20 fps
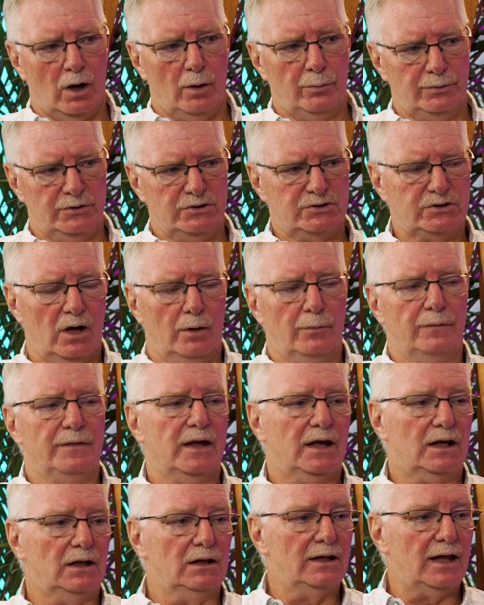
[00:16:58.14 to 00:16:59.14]
companies come and
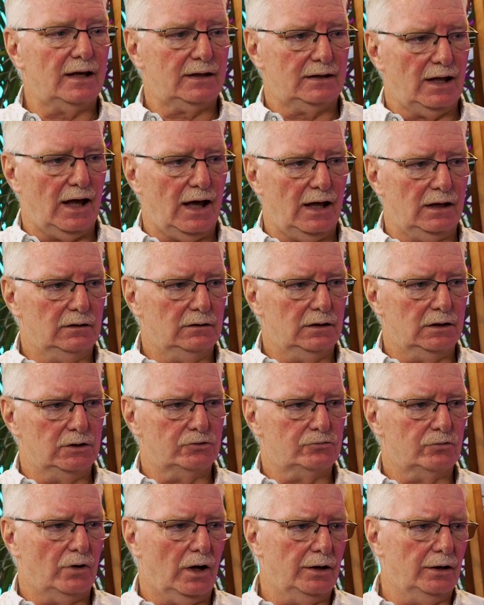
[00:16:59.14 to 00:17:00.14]
they collect that. They
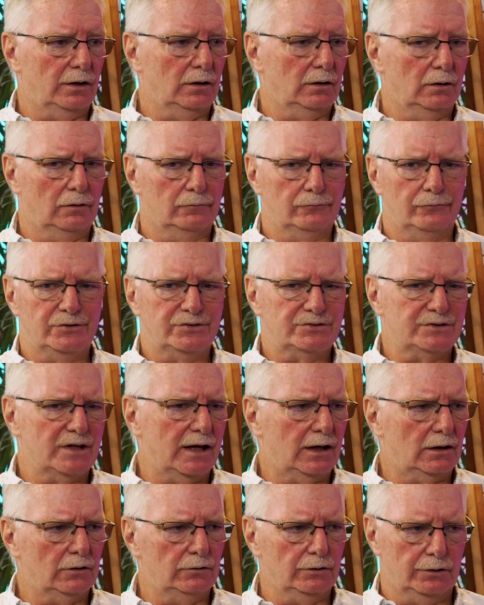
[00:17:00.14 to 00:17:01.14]
try to
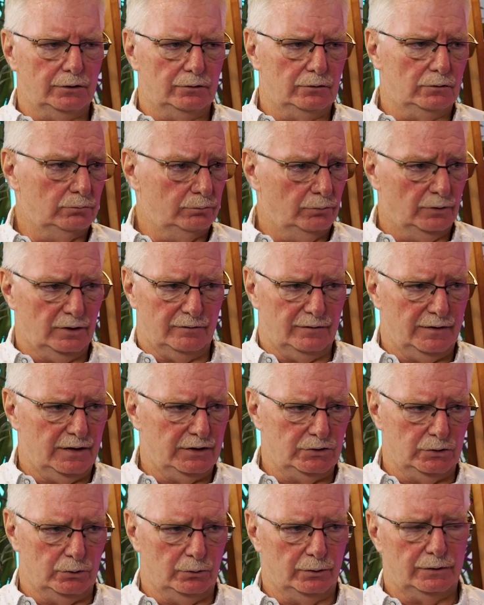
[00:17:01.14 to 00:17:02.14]
recycle it or whatever
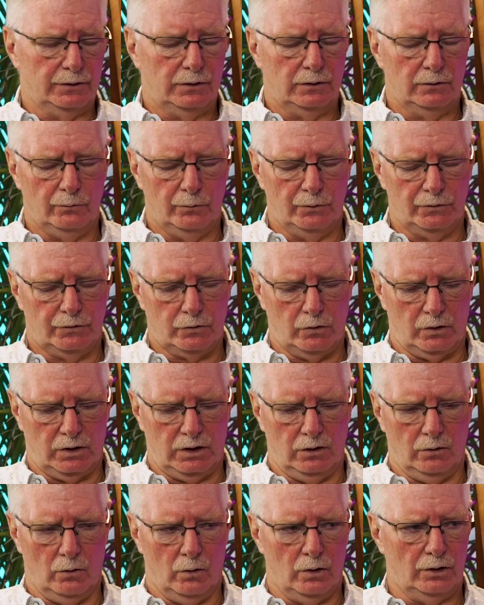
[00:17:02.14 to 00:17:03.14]
they do with
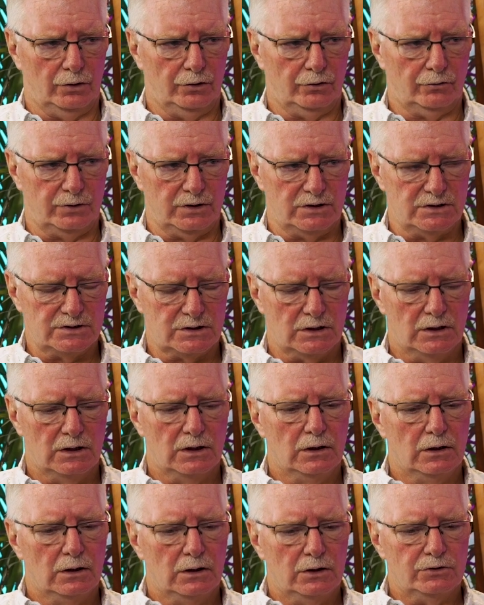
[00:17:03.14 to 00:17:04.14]
cooking oil and grease.
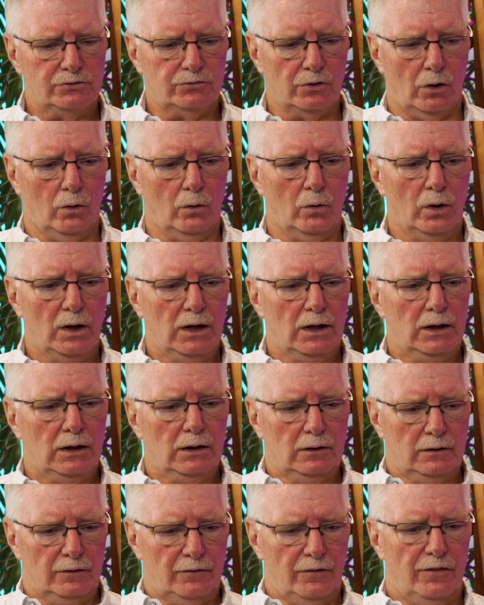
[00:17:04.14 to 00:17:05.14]
So
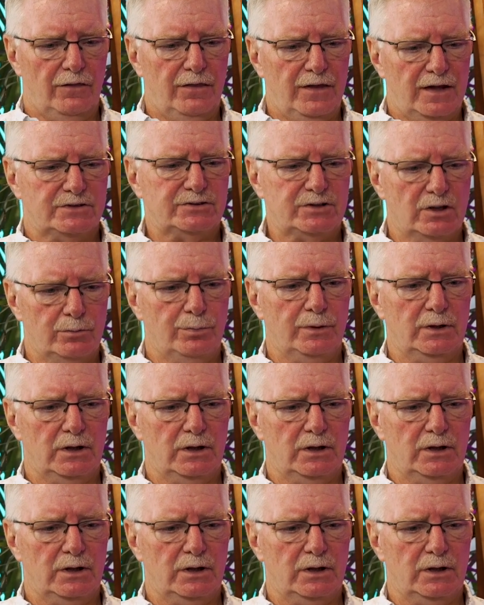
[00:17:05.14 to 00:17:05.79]
this had